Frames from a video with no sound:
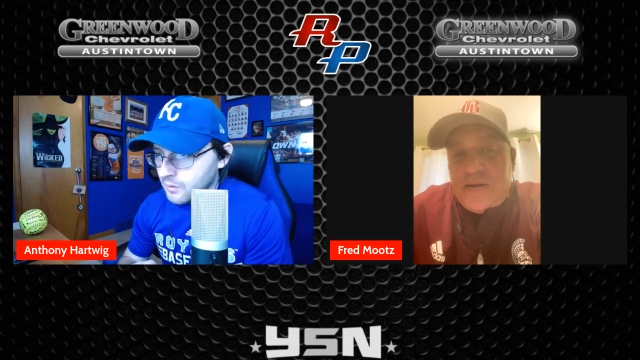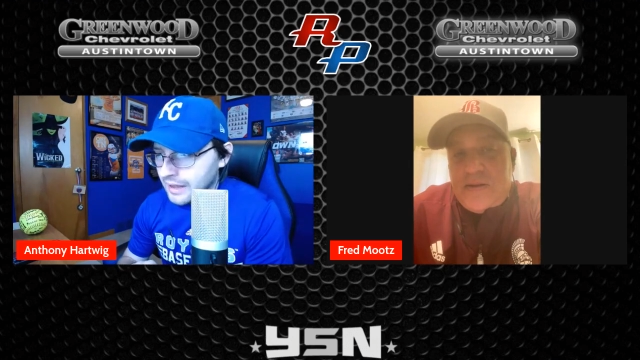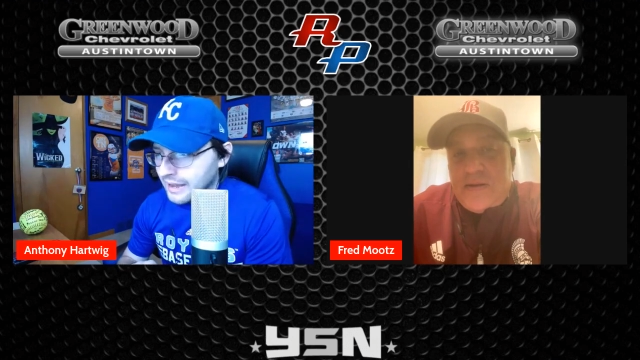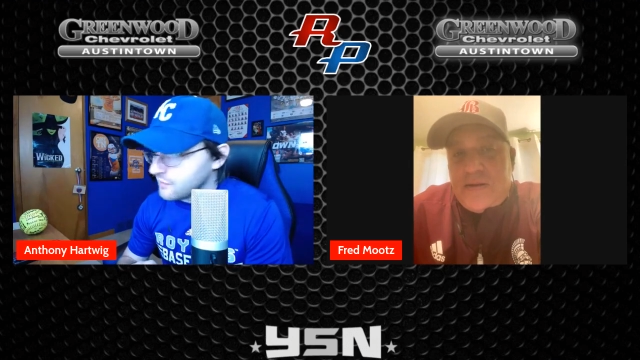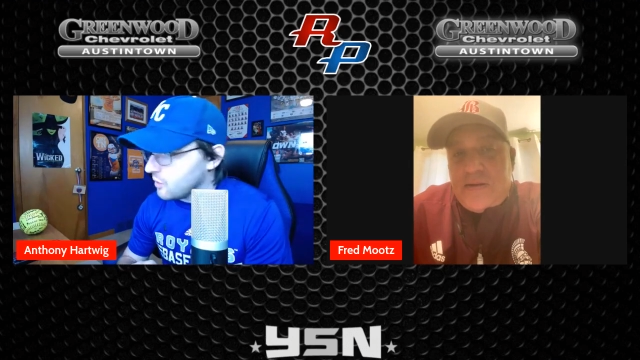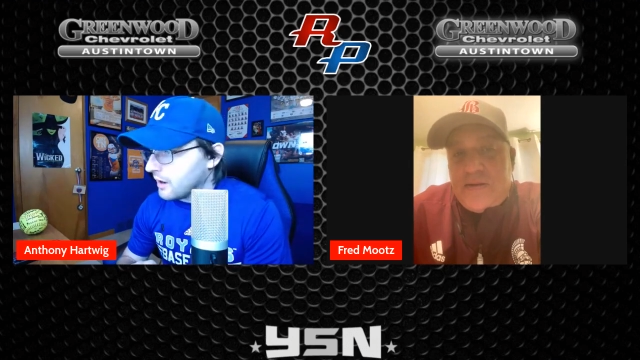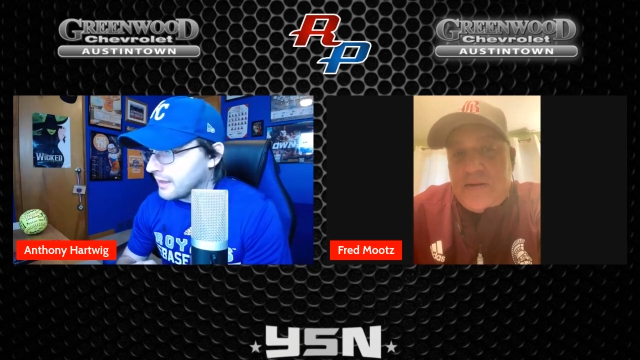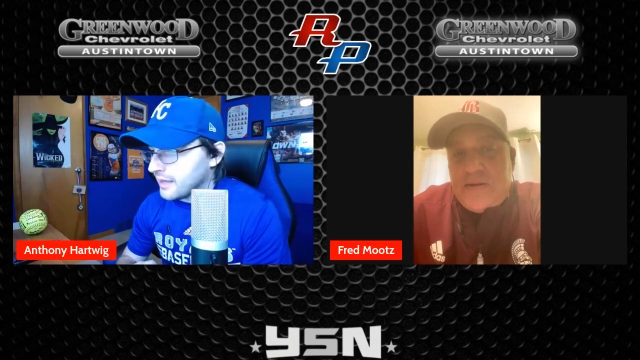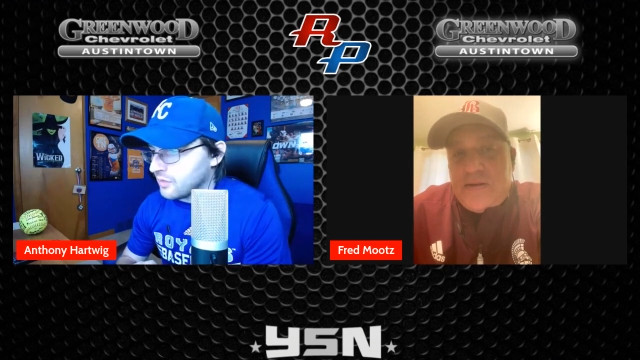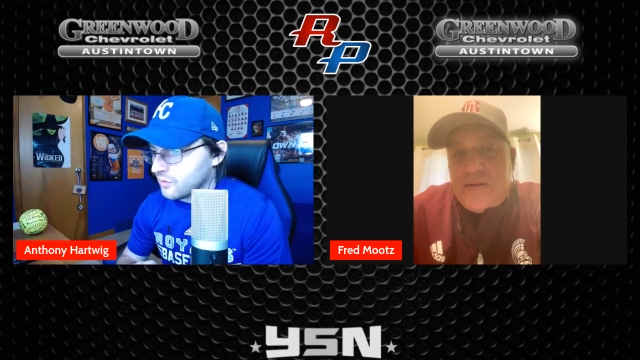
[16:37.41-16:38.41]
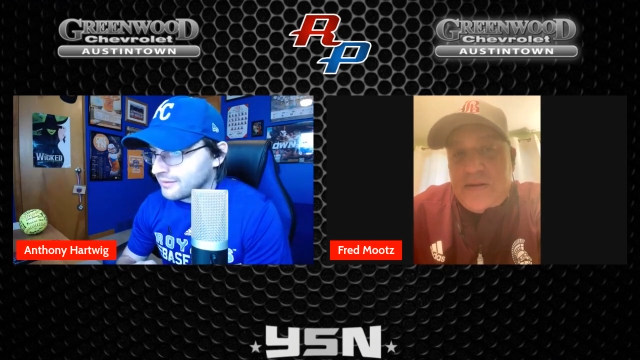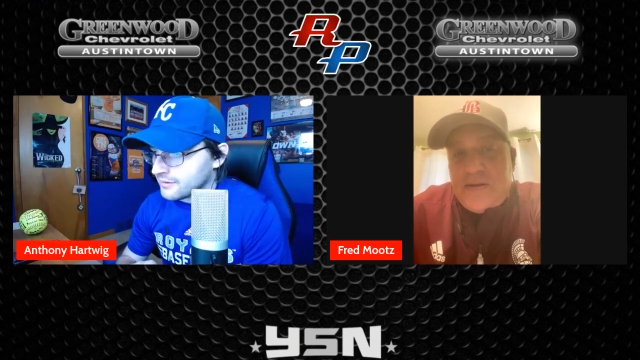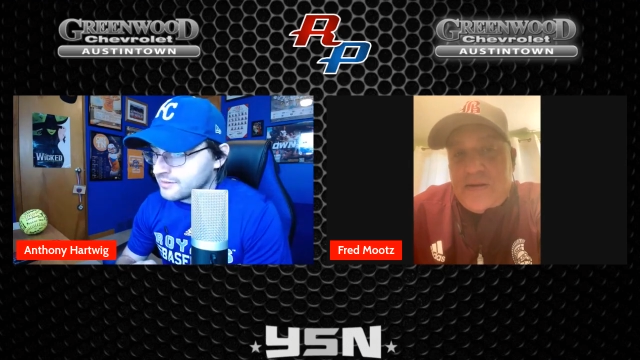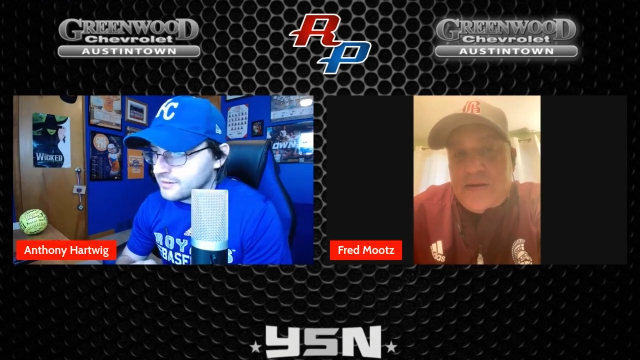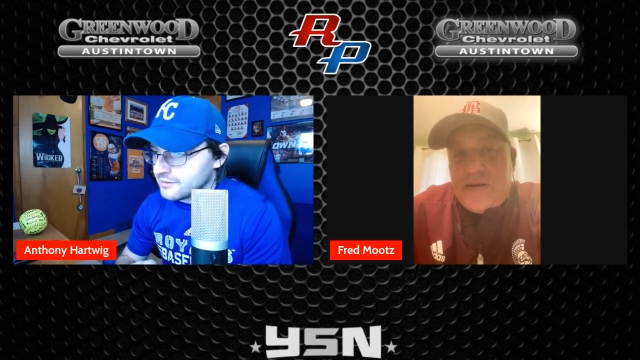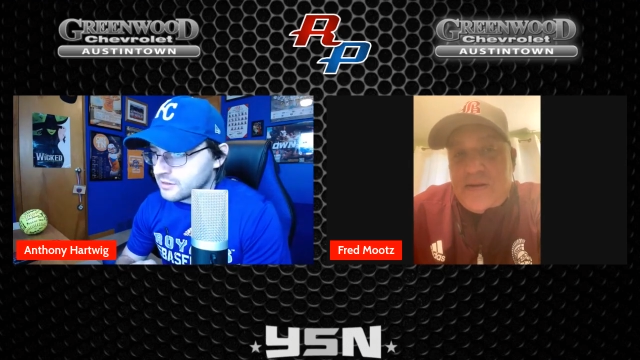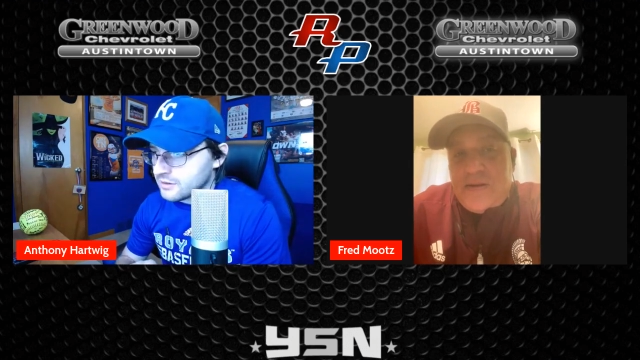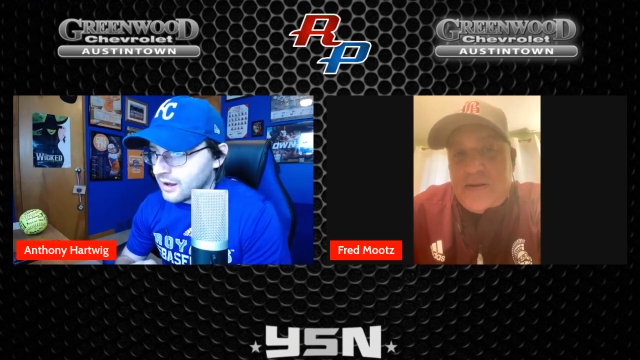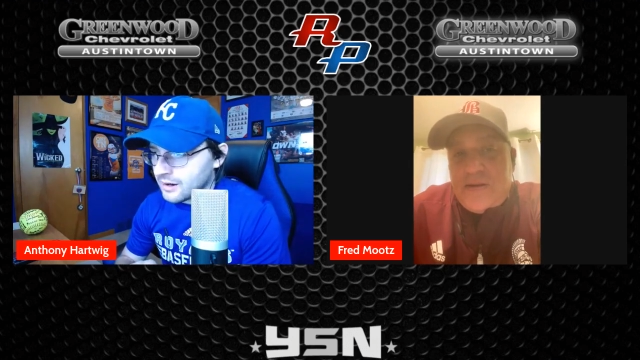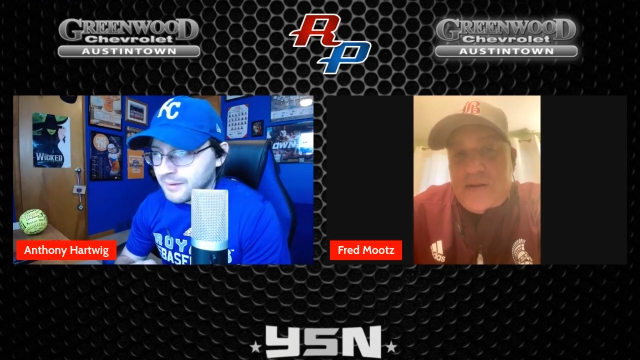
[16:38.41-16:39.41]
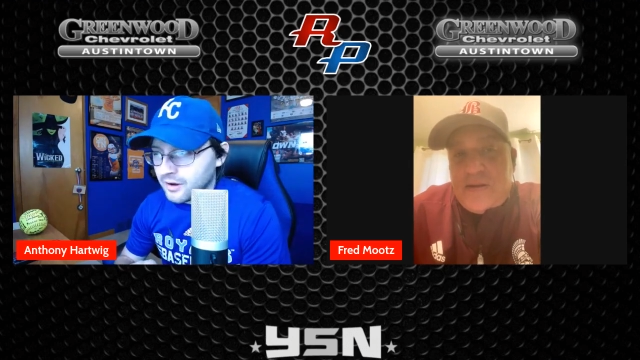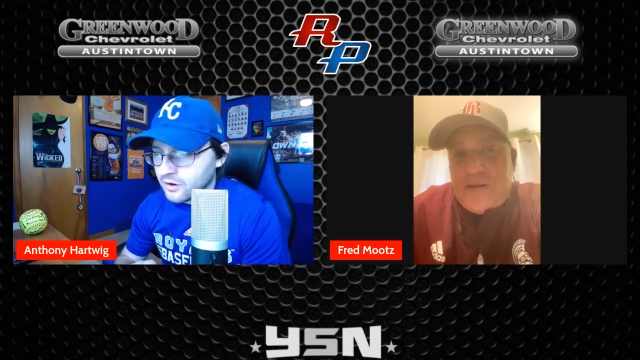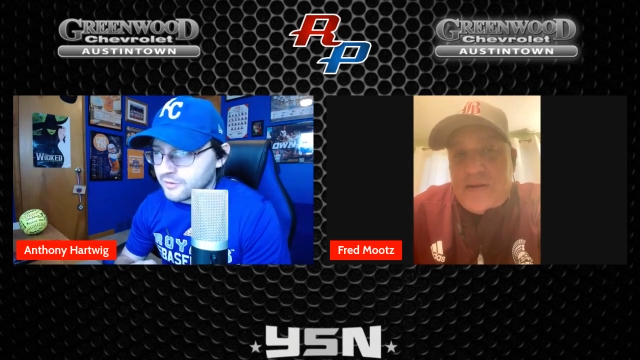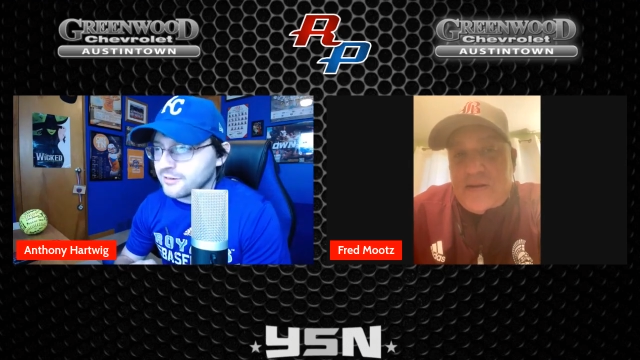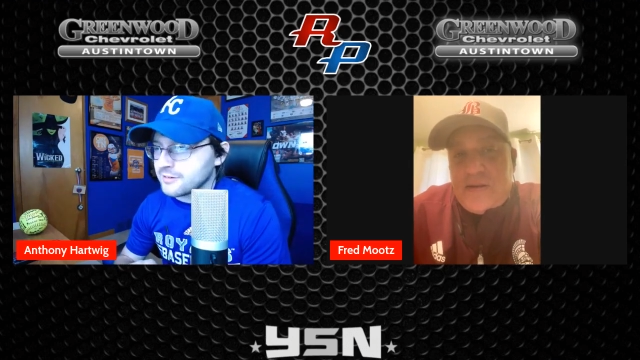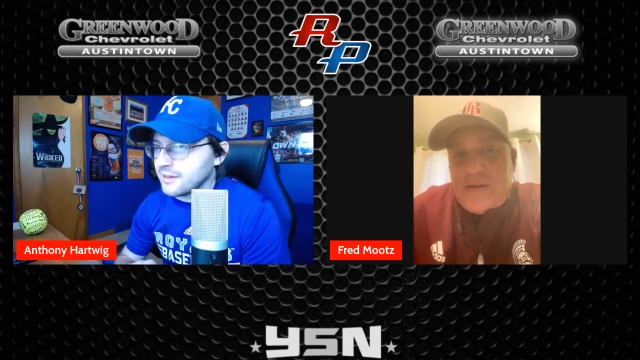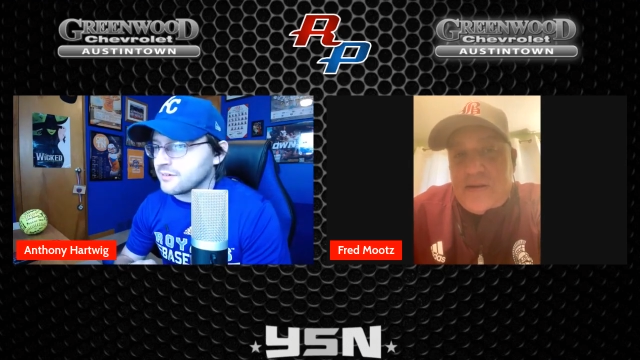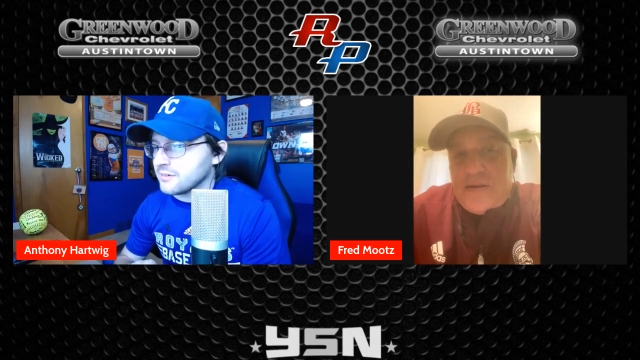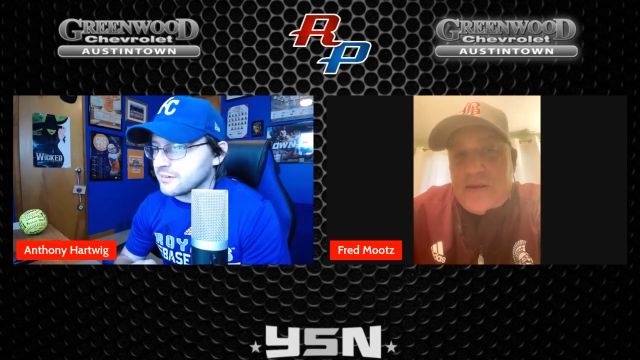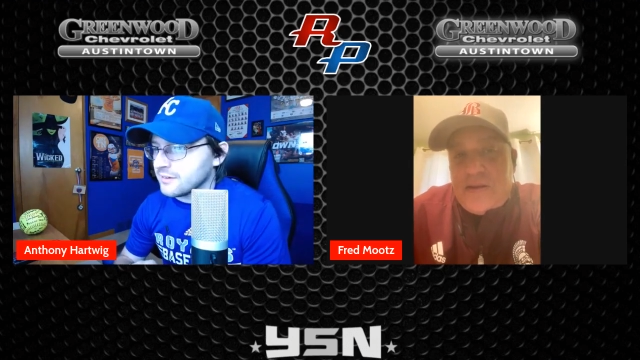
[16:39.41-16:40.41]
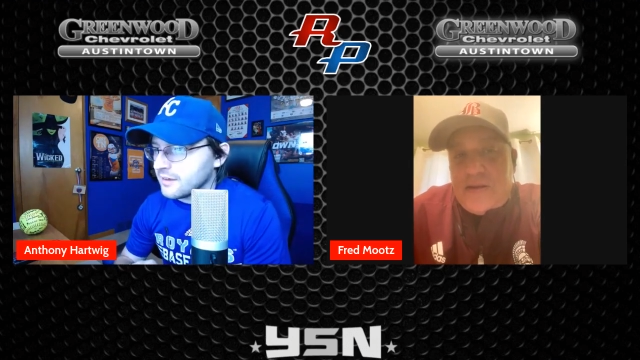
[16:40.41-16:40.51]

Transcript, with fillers: we'll have you on again throughout the season to talk about your successes.